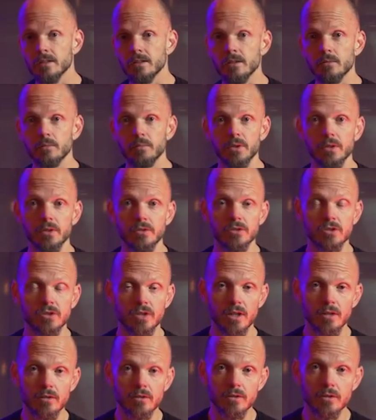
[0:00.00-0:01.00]
to build
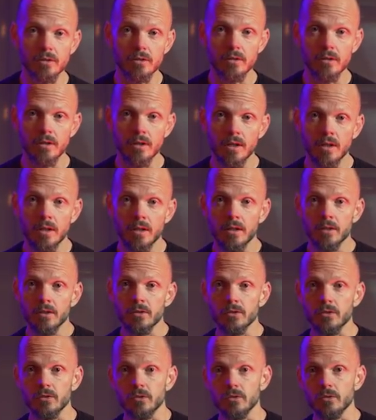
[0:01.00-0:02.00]
shelter,
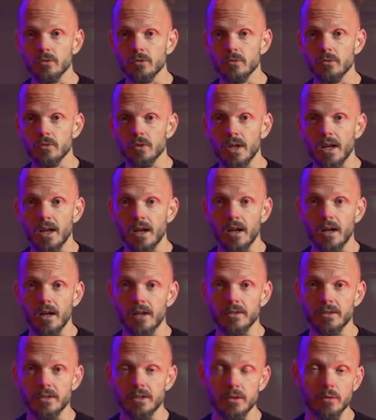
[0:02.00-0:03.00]
to
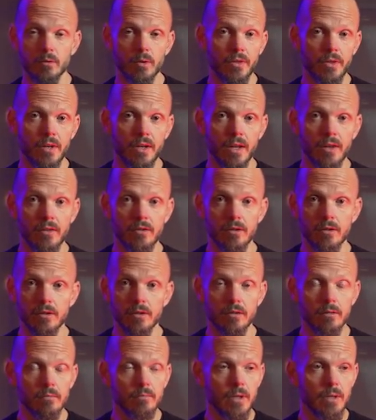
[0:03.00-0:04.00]
uh, deal with
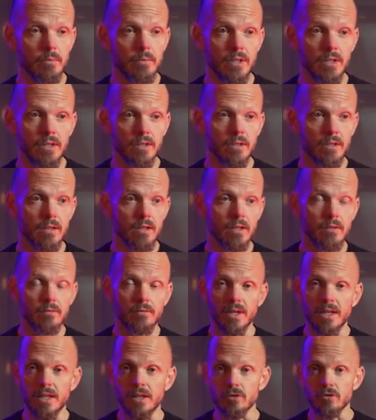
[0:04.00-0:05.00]
another maybe
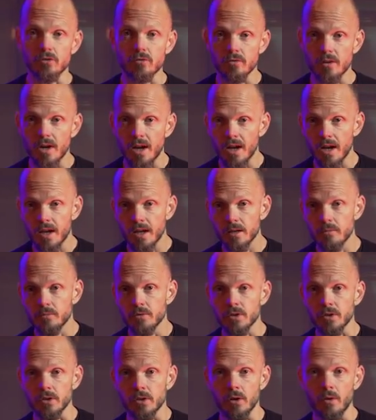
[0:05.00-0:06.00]
invading
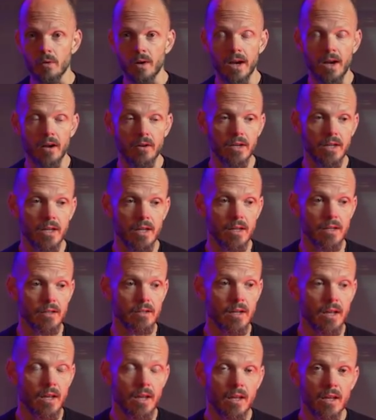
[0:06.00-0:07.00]
tribe, to go out
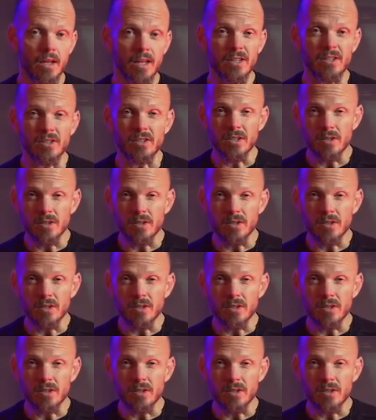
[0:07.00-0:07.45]
and, and